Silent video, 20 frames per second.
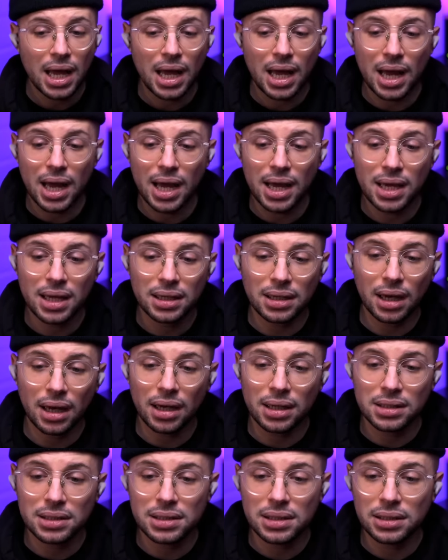I
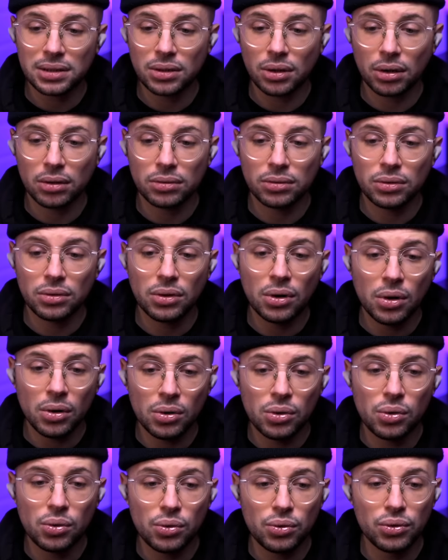honestly don't
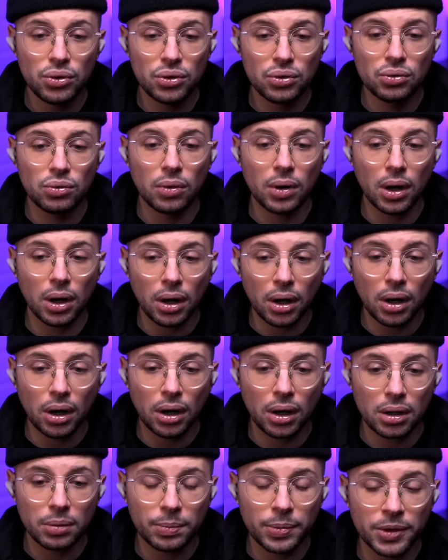know who you
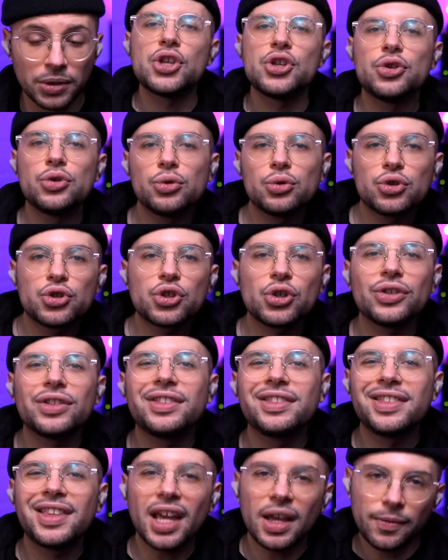are, but you
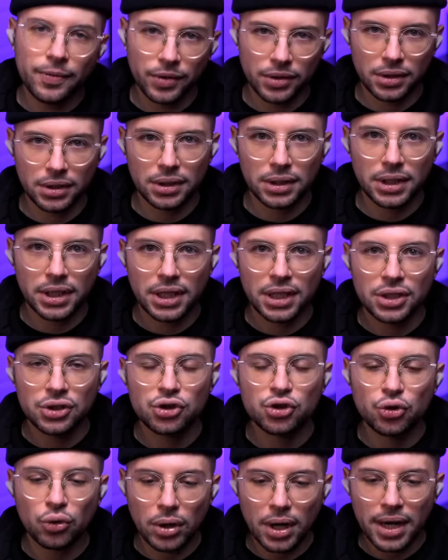should definitely
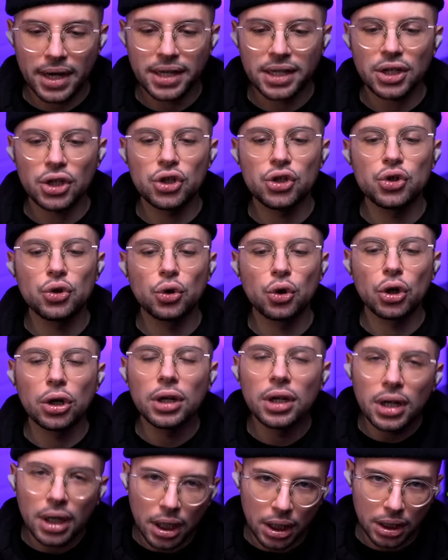try your
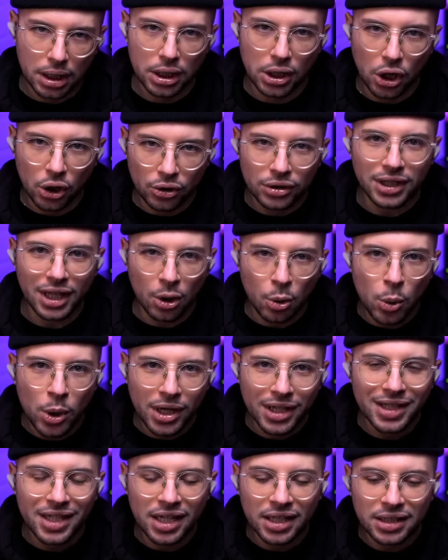luck on
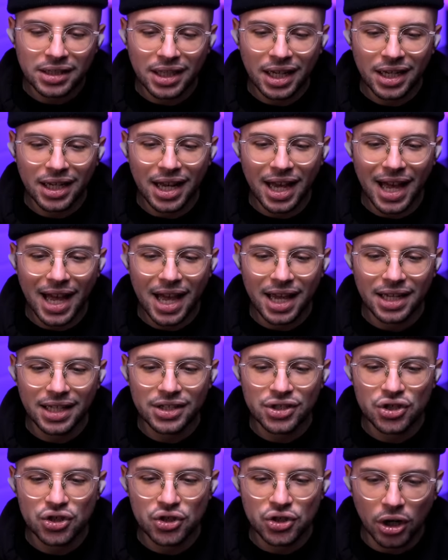Tawag ng
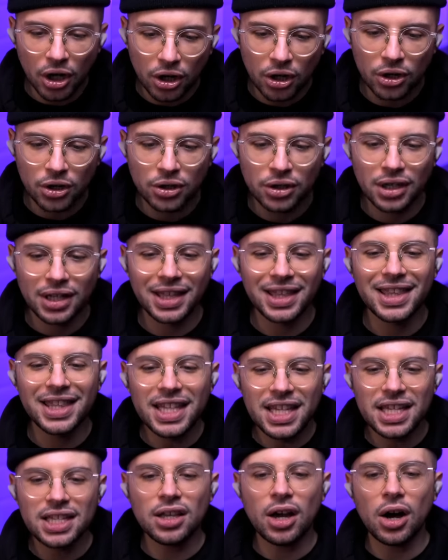Tanghalan, sir.
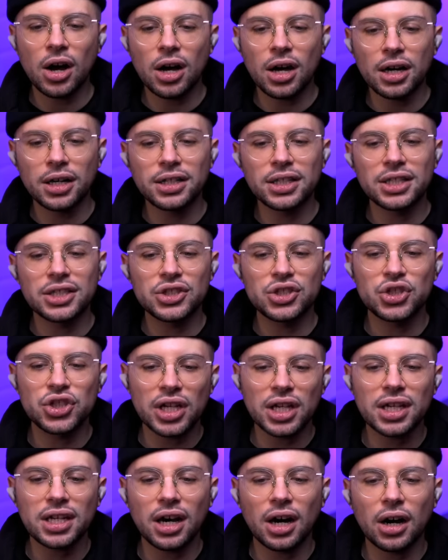Ledon
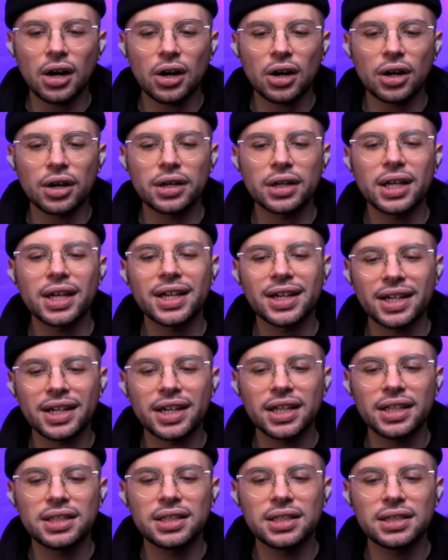Jr
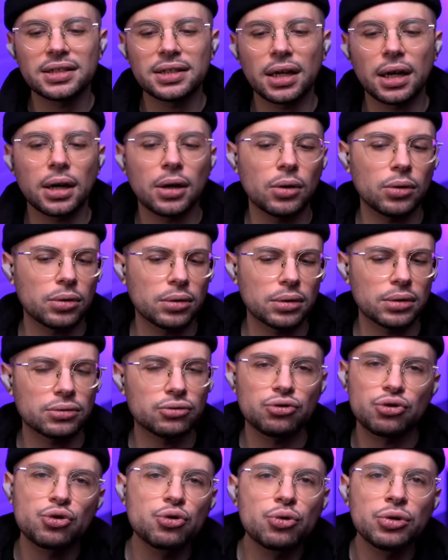Redita, or
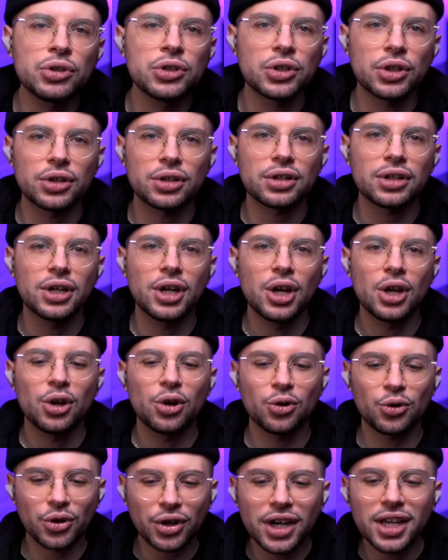Junior
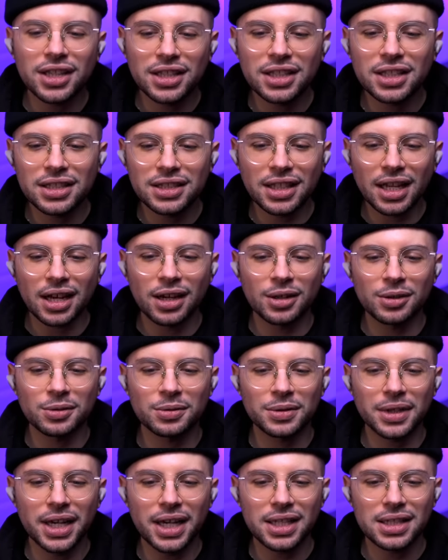Redita,
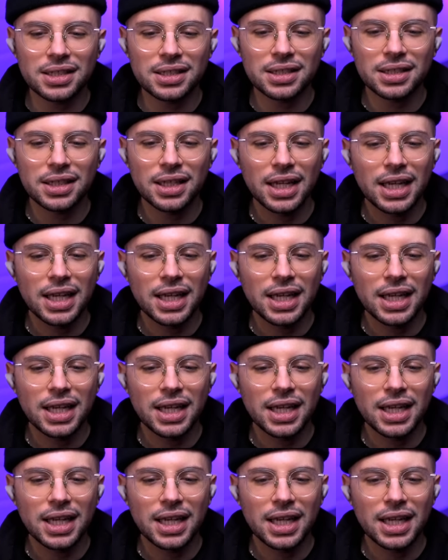right?